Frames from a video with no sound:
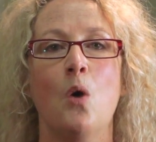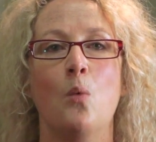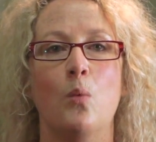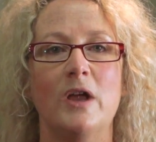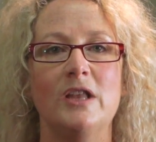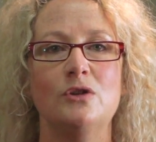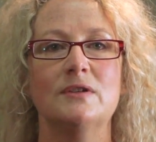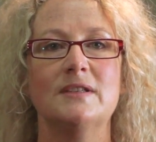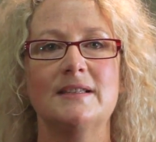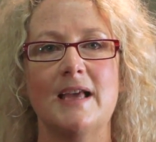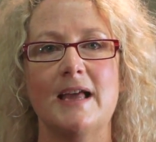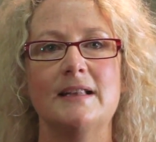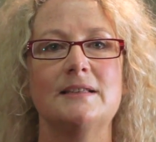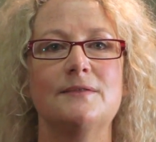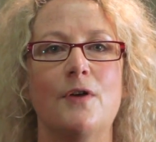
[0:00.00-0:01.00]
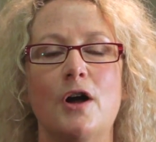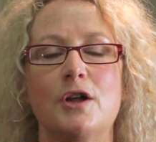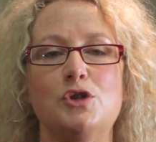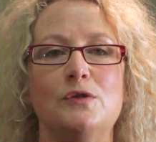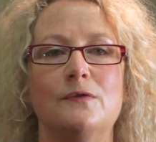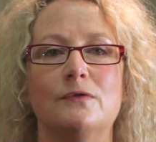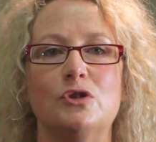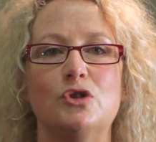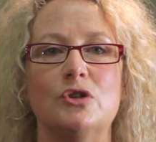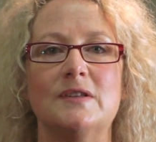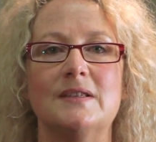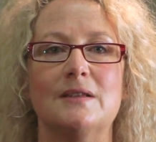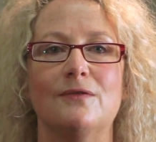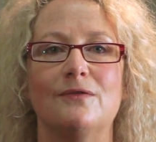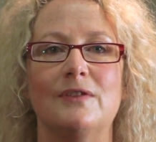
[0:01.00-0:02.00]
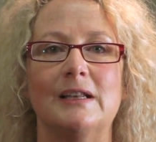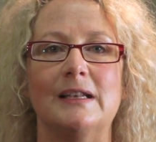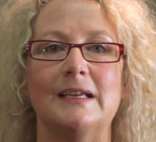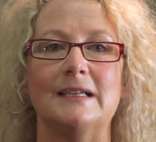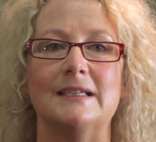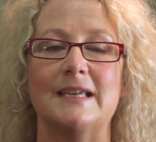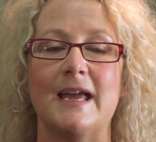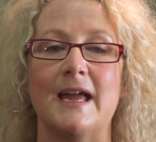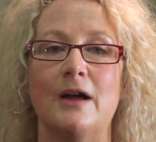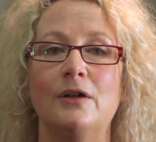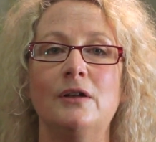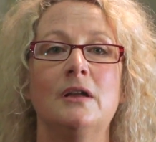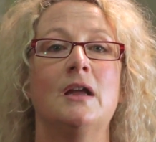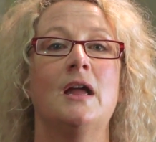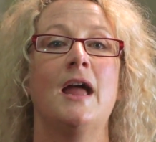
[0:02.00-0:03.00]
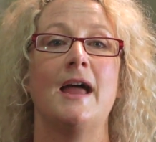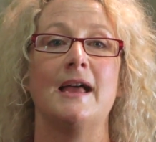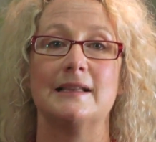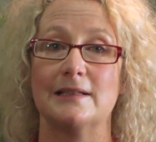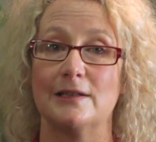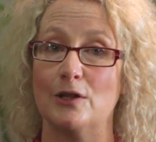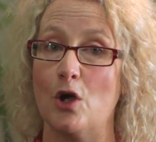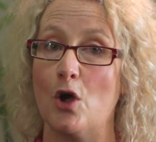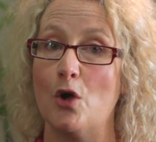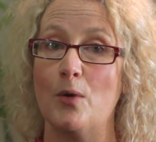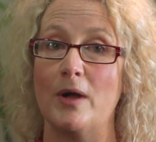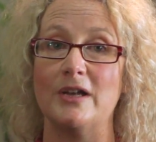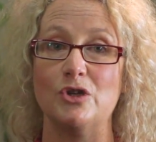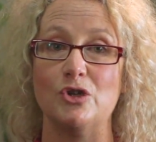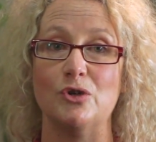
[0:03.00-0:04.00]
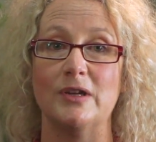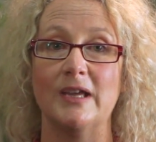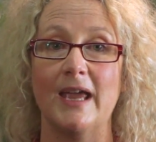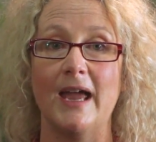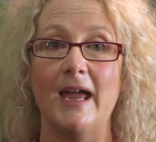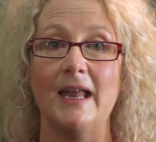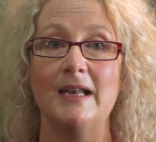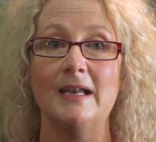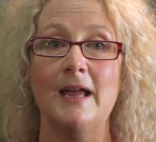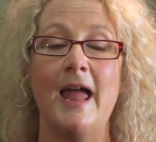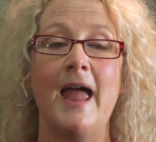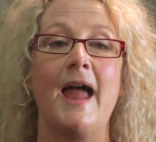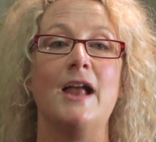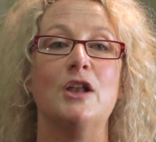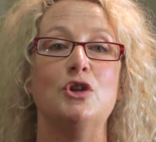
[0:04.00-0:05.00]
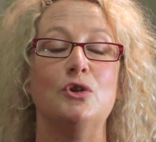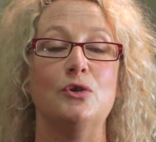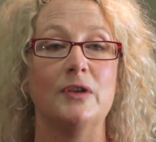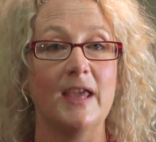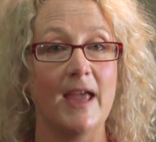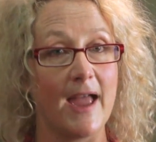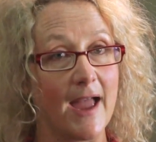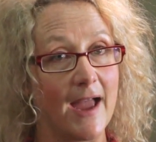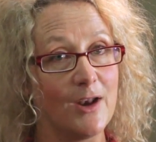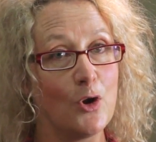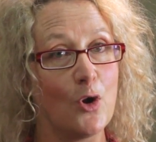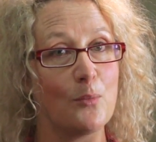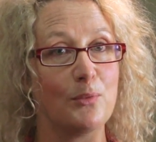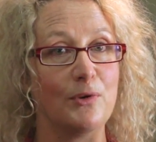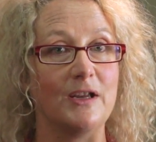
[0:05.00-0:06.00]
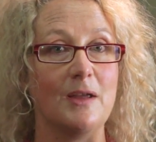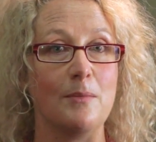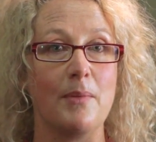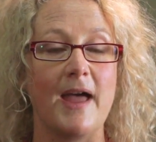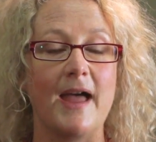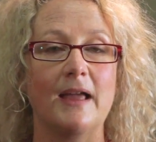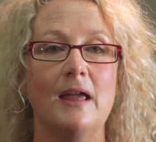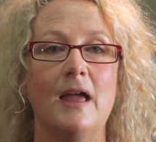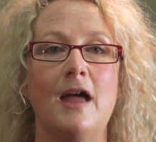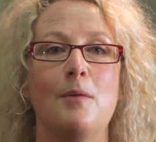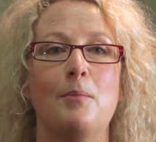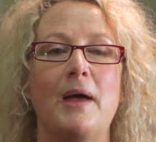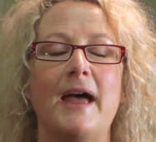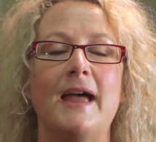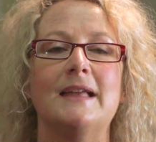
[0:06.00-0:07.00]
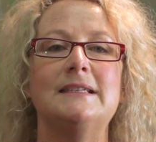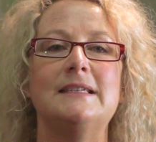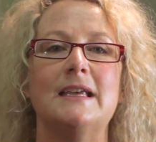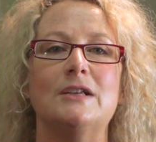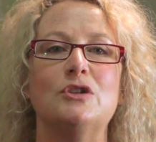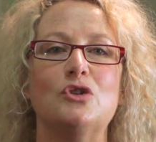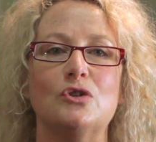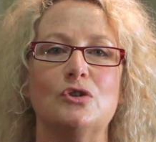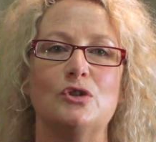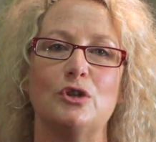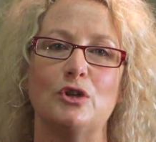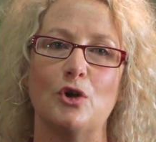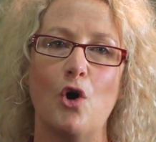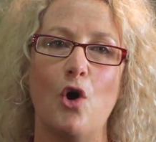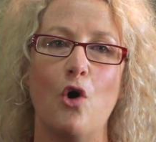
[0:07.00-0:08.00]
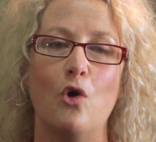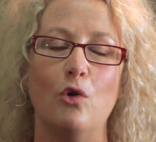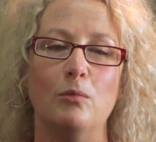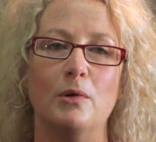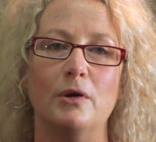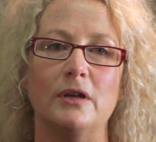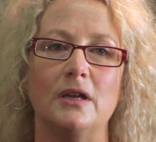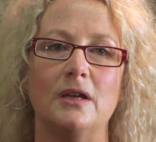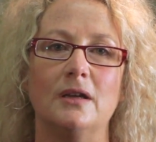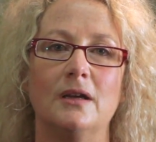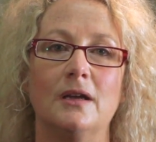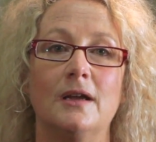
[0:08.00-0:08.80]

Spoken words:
When you're satisfied you've reduced the feeling down as low as you can and you cannot bring it back, pay attention to your whole body.